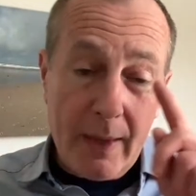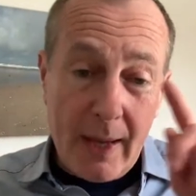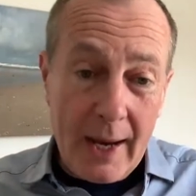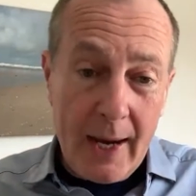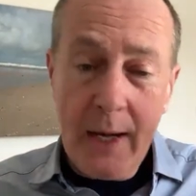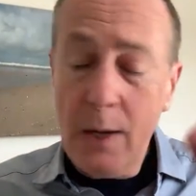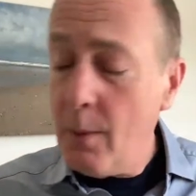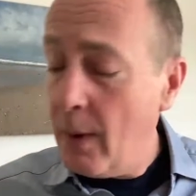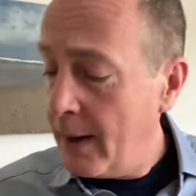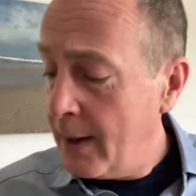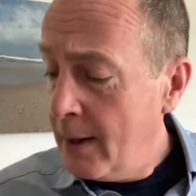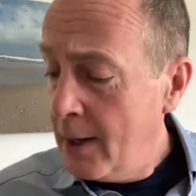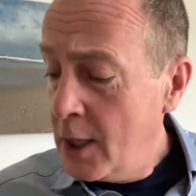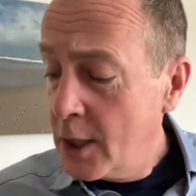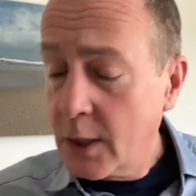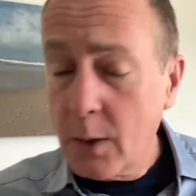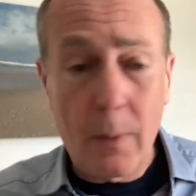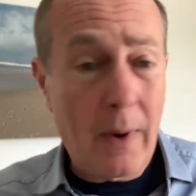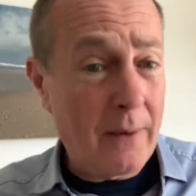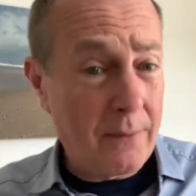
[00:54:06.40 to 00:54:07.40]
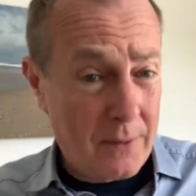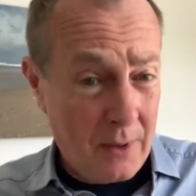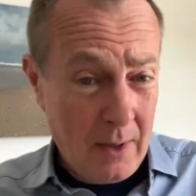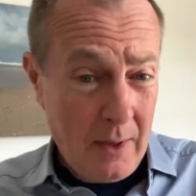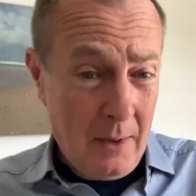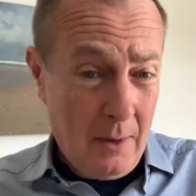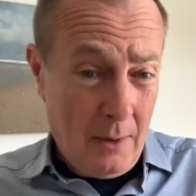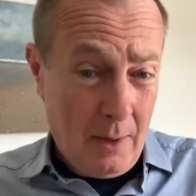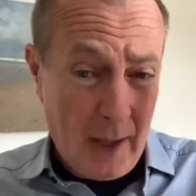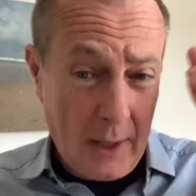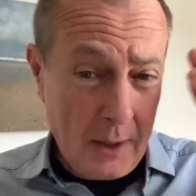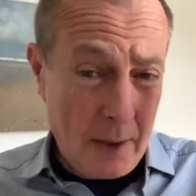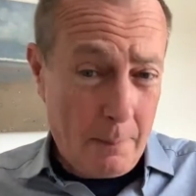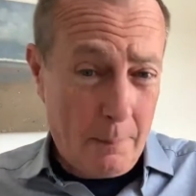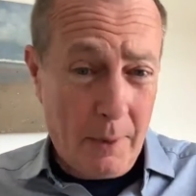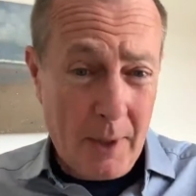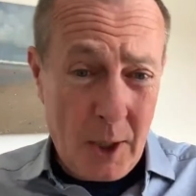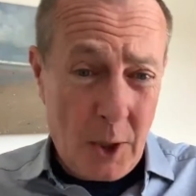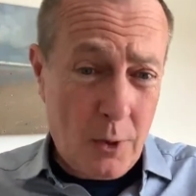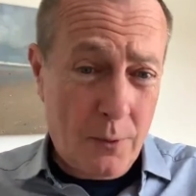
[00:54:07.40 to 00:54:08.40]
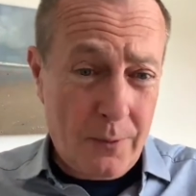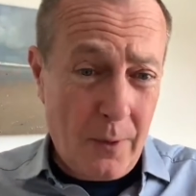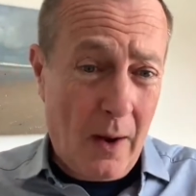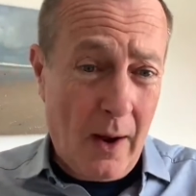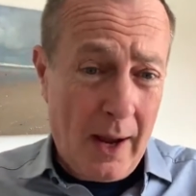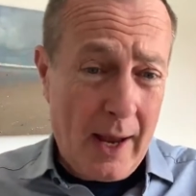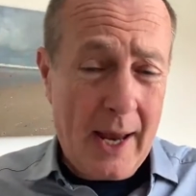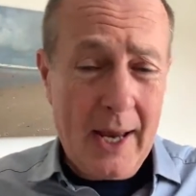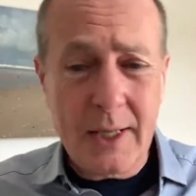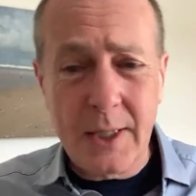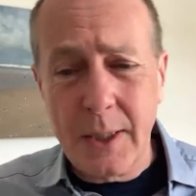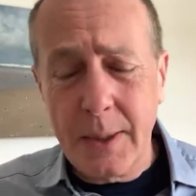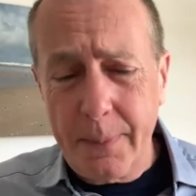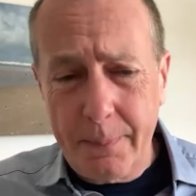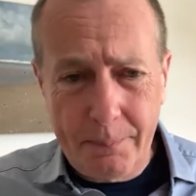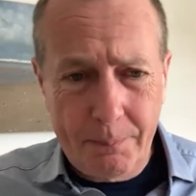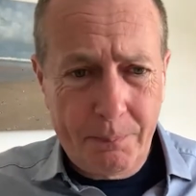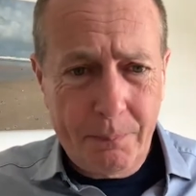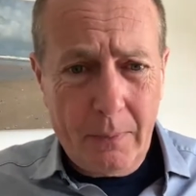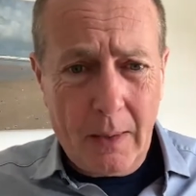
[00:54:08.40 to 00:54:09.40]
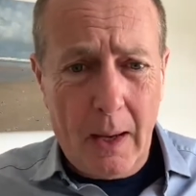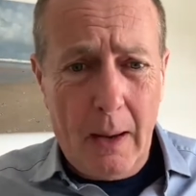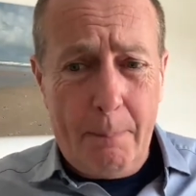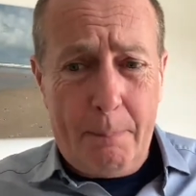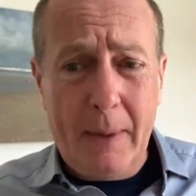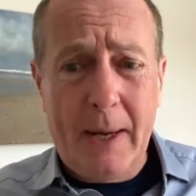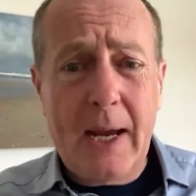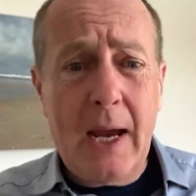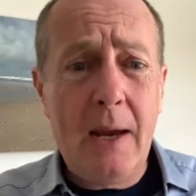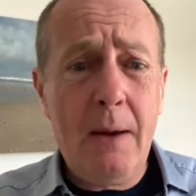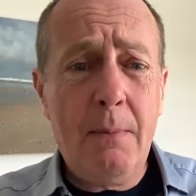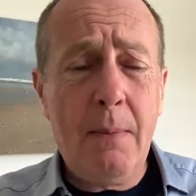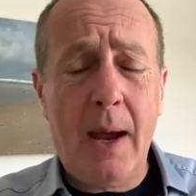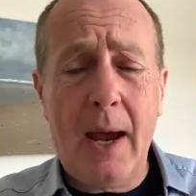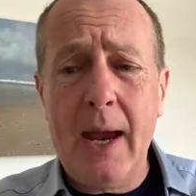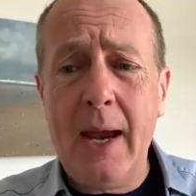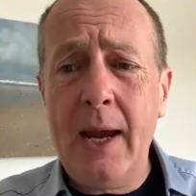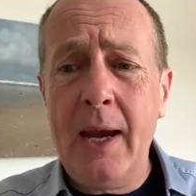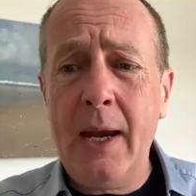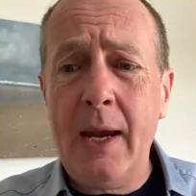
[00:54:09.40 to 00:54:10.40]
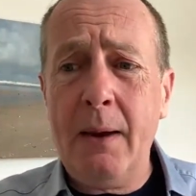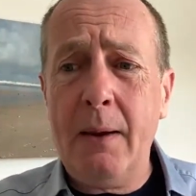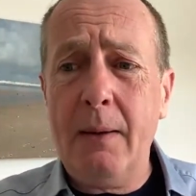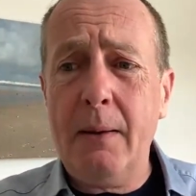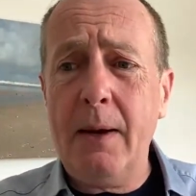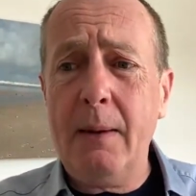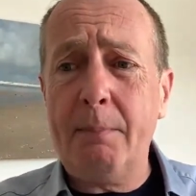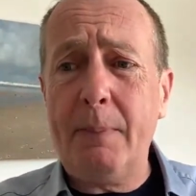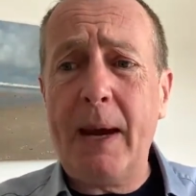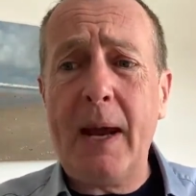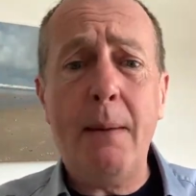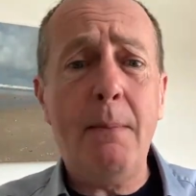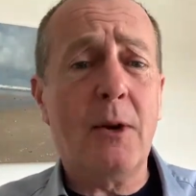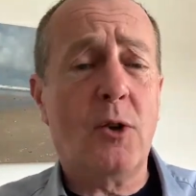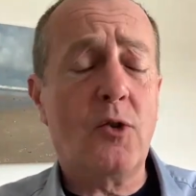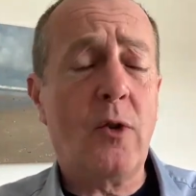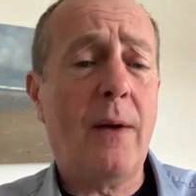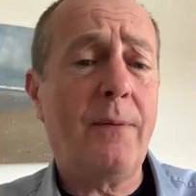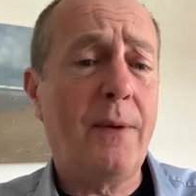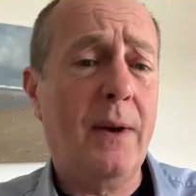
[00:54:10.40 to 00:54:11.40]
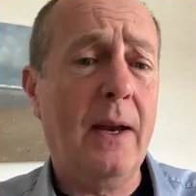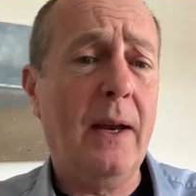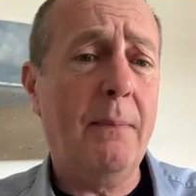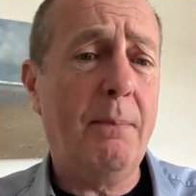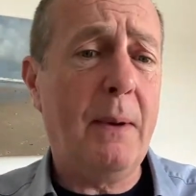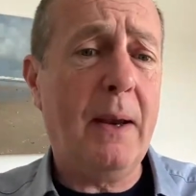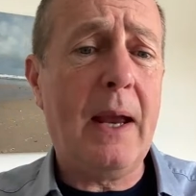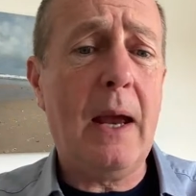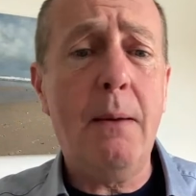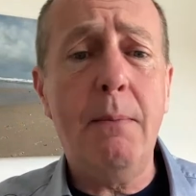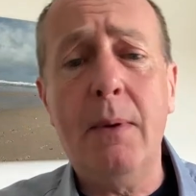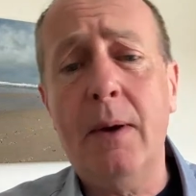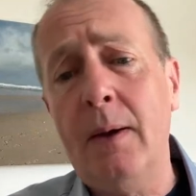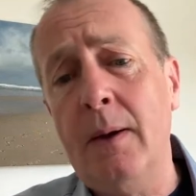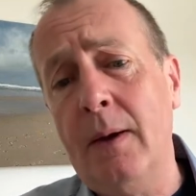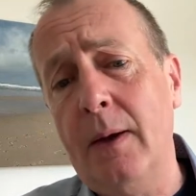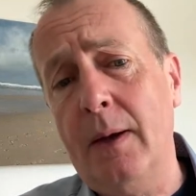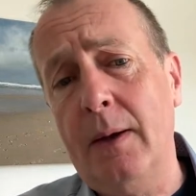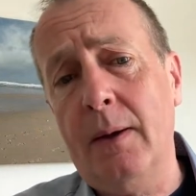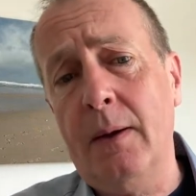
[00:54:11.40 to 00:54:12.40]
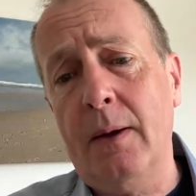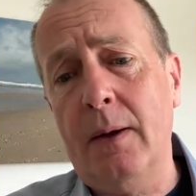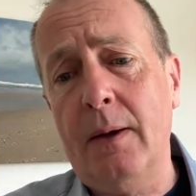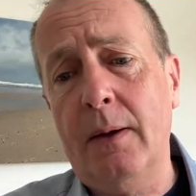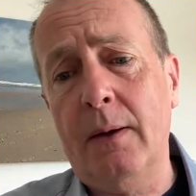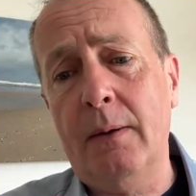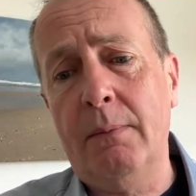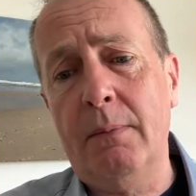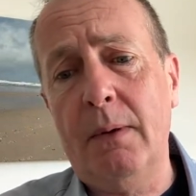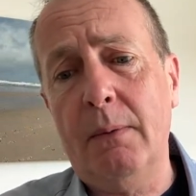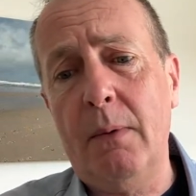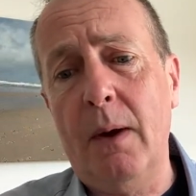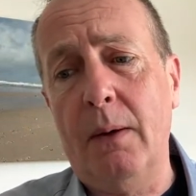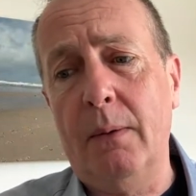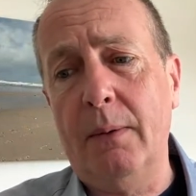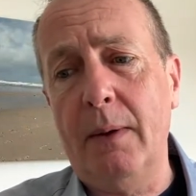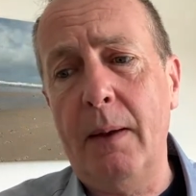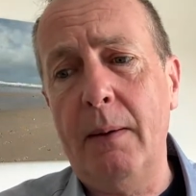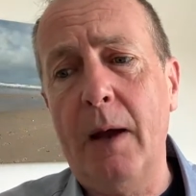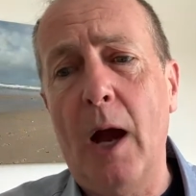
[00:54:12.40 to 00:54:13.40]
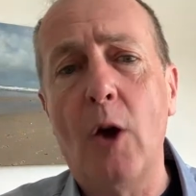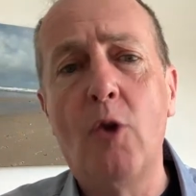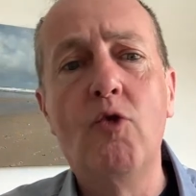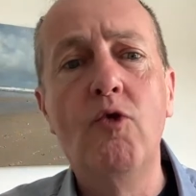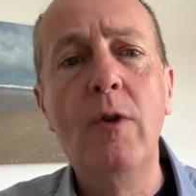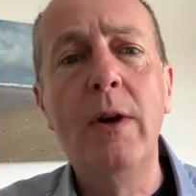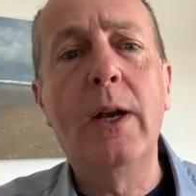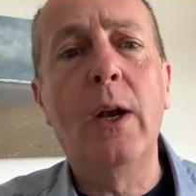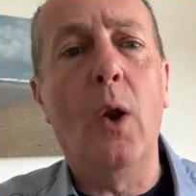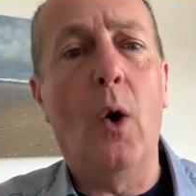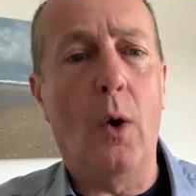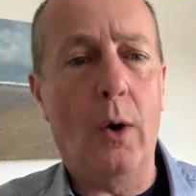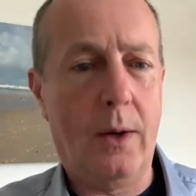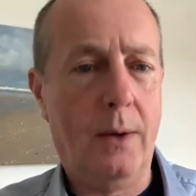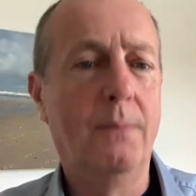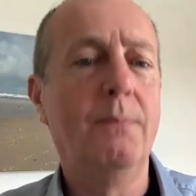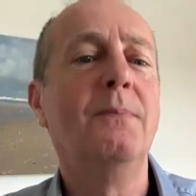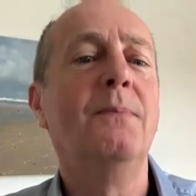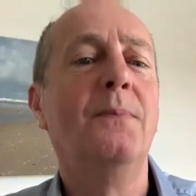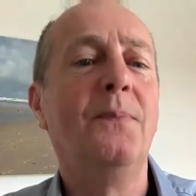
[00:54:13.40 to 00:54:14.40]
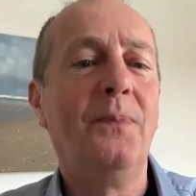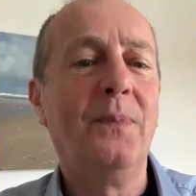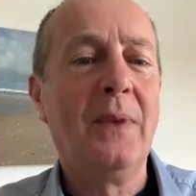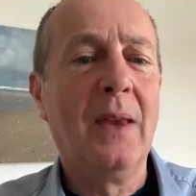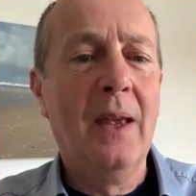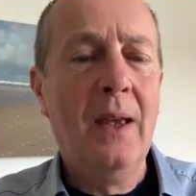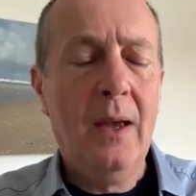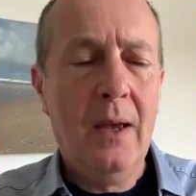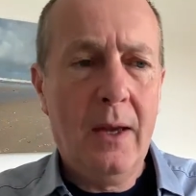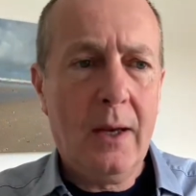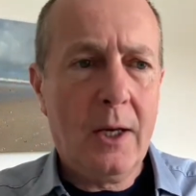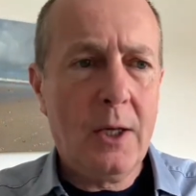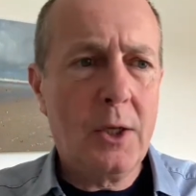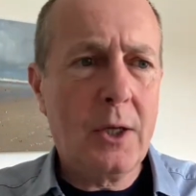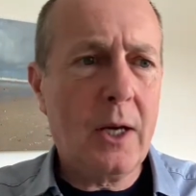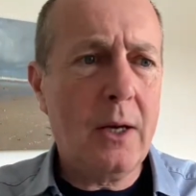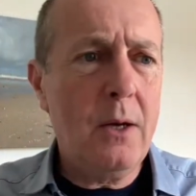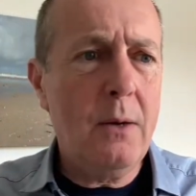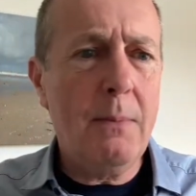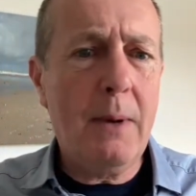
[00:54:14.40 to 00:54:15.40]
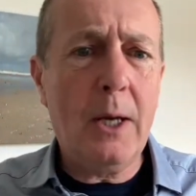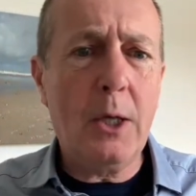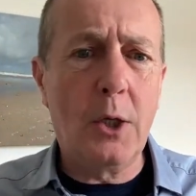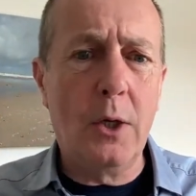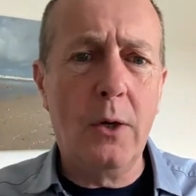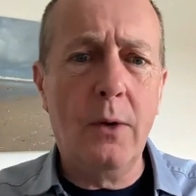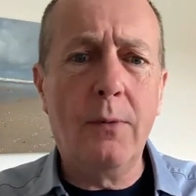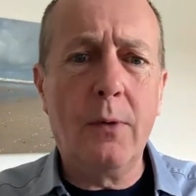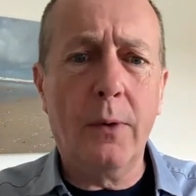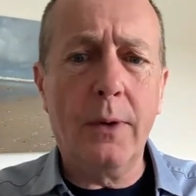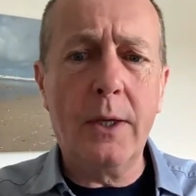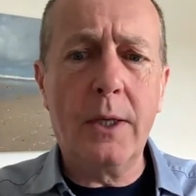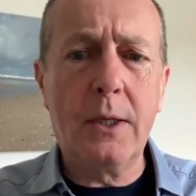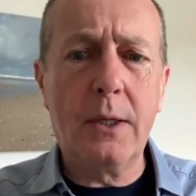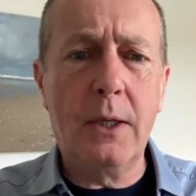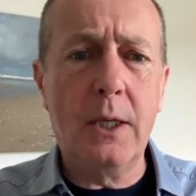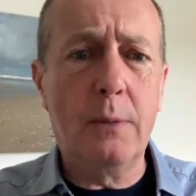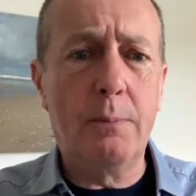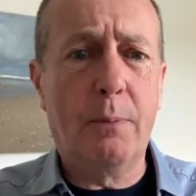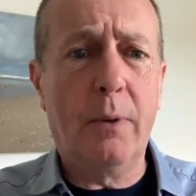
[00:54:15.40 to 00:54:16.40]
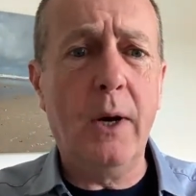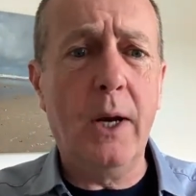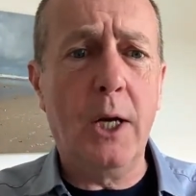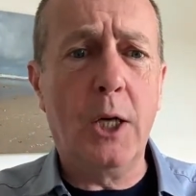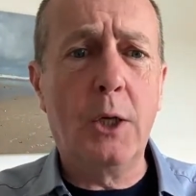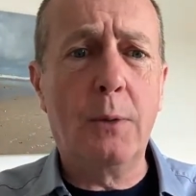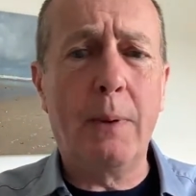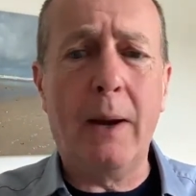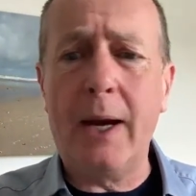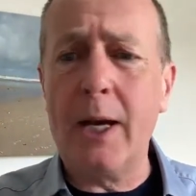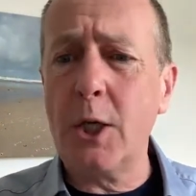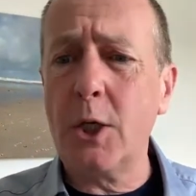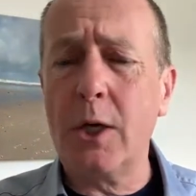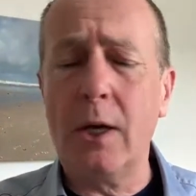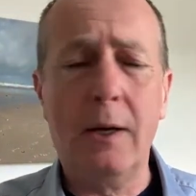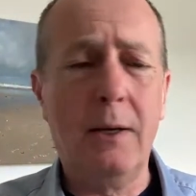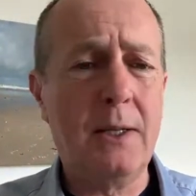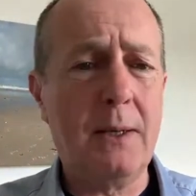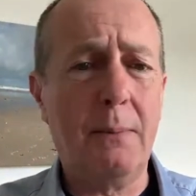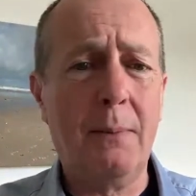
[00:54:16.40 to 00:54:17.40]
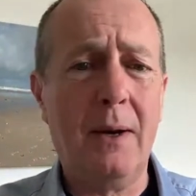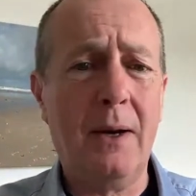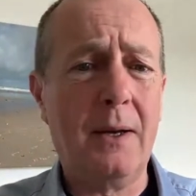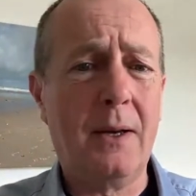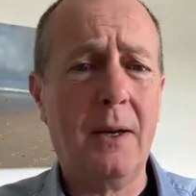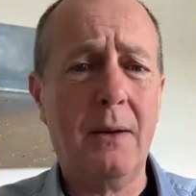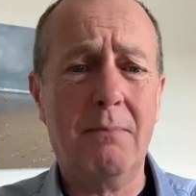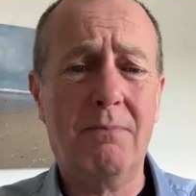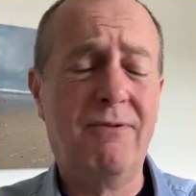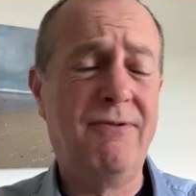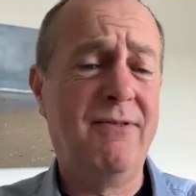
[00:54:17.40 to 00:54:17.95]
Anyway, so we have London Bridge, fire hazard. It became a gridlock. Because can you imagine, you've got this bridge, but actually something like